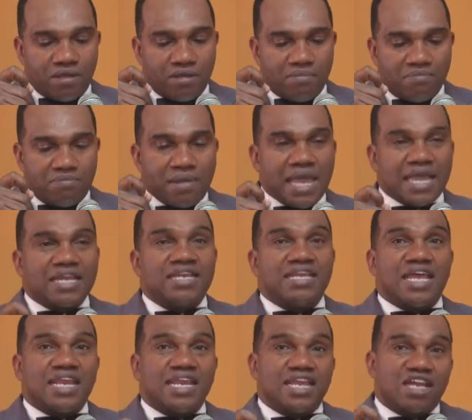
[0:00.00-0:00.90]

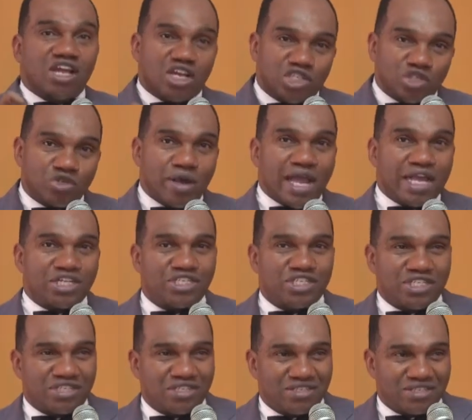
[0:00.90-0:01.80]
magnetic
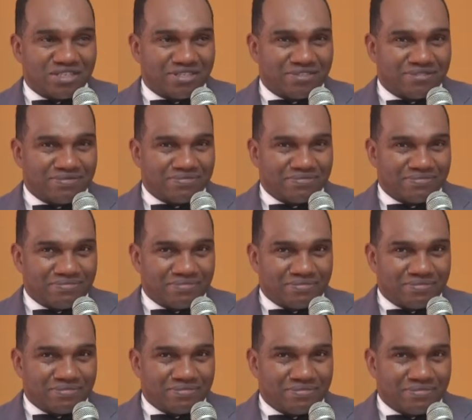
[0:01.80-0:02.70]
attraction
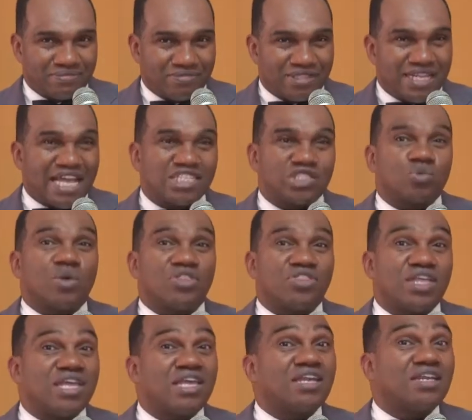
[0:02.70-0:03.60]
that's
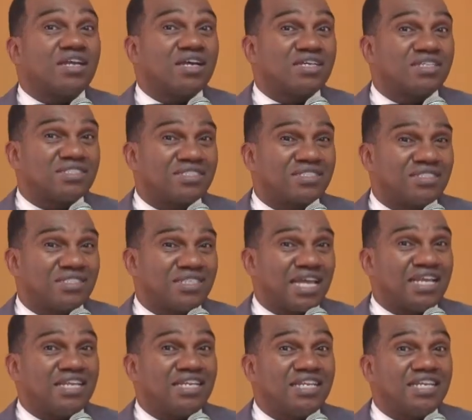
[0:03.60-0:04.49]
within us
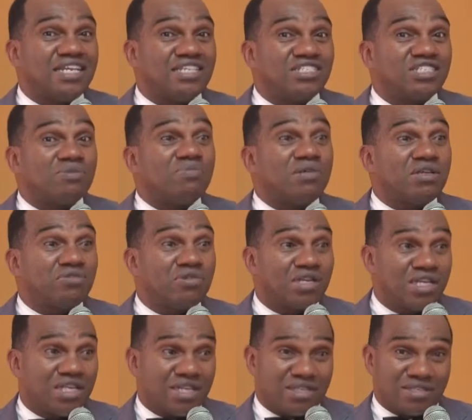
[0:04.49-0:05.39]
that needs to be
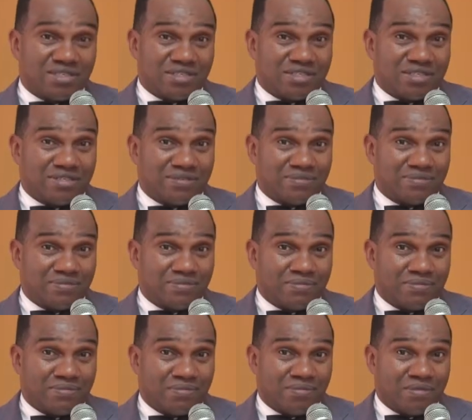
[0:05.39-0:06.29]
released.
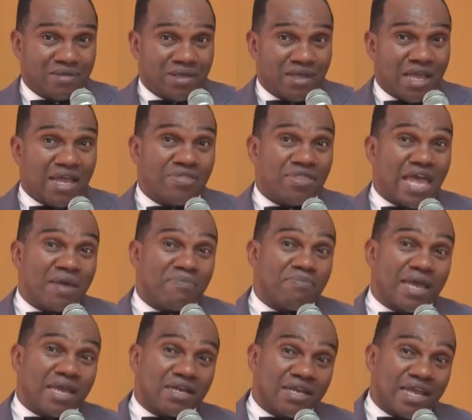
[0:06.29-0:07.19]
And
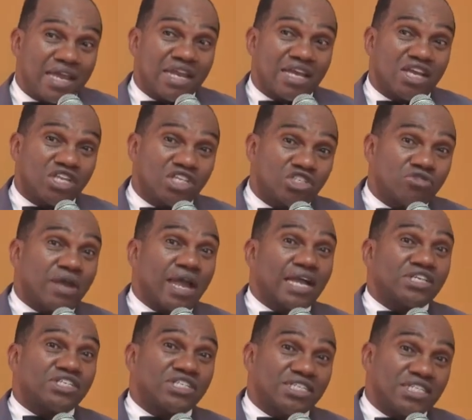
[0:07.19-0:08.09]
that magnetic
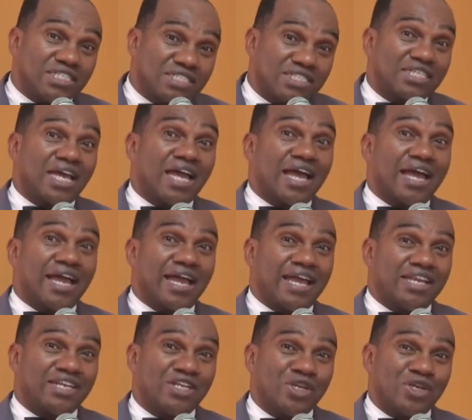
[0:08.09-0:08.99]
attraction is
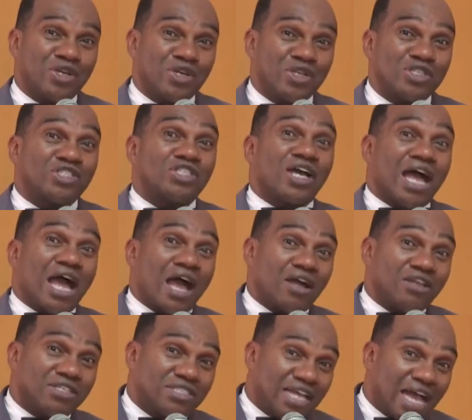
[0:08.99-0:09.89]
tied to
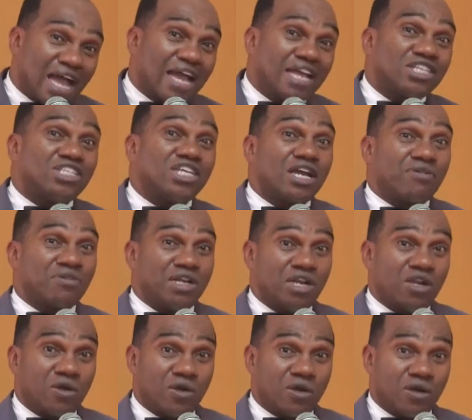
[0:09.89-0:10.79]
our dietary
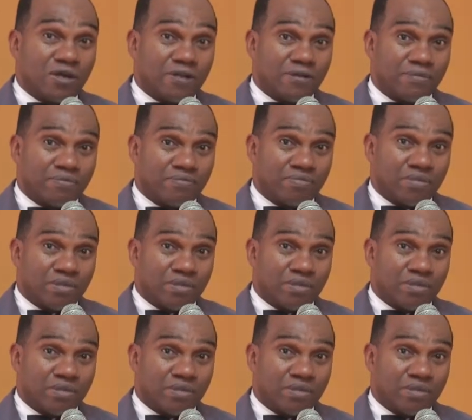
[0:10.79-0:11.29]
law,